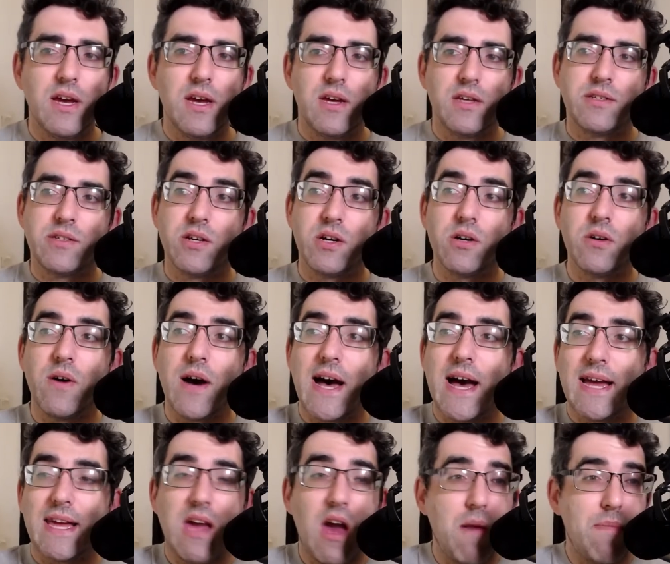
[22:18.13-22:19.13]
So
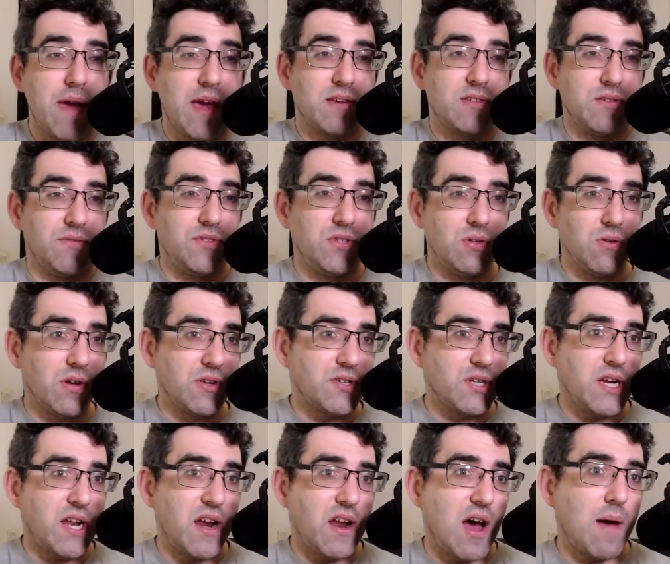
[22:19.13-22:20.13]
CapEx of $200
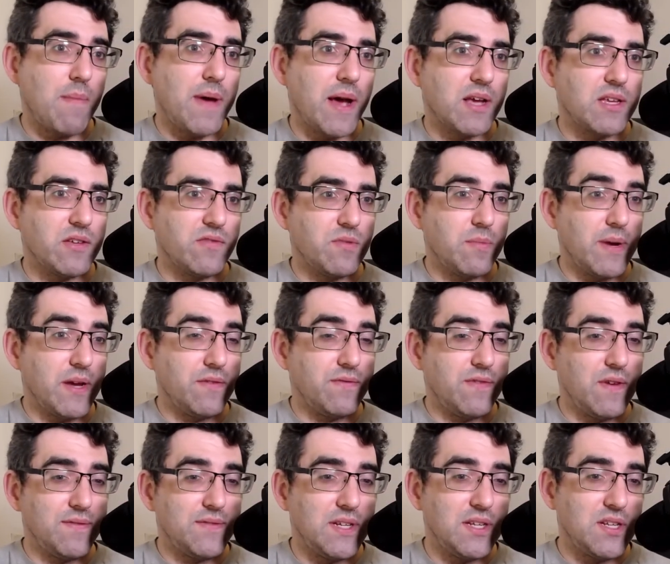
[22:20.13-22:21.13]
and OpEx of about
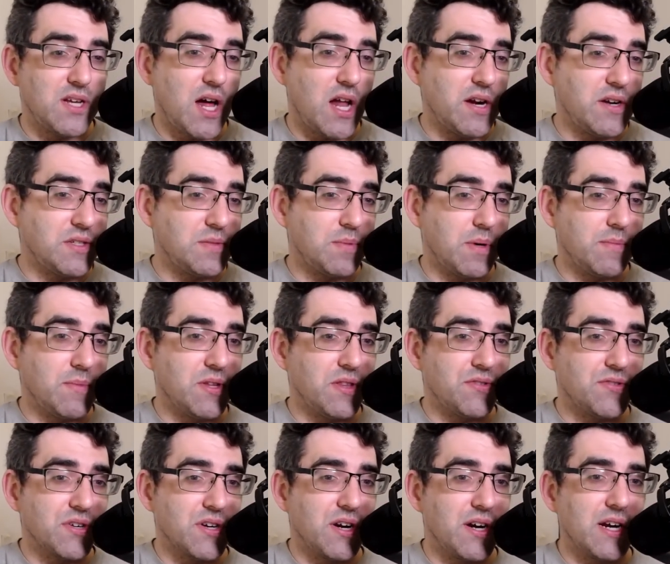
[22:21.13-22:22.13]
$15 per month
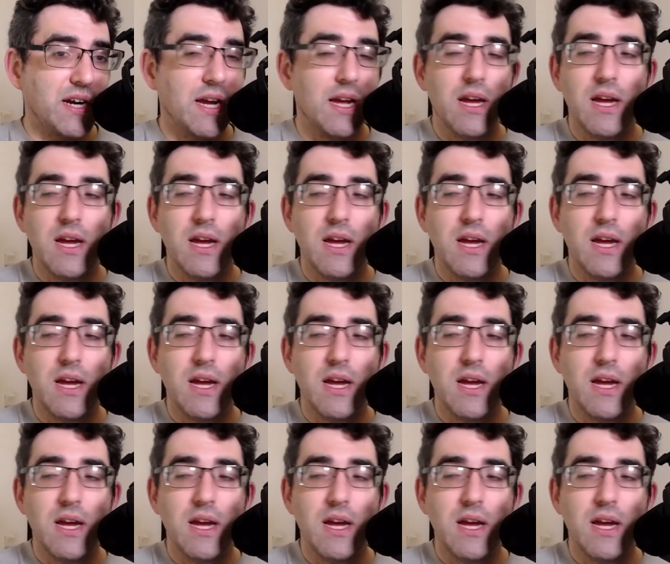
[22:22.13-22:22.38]
recurring.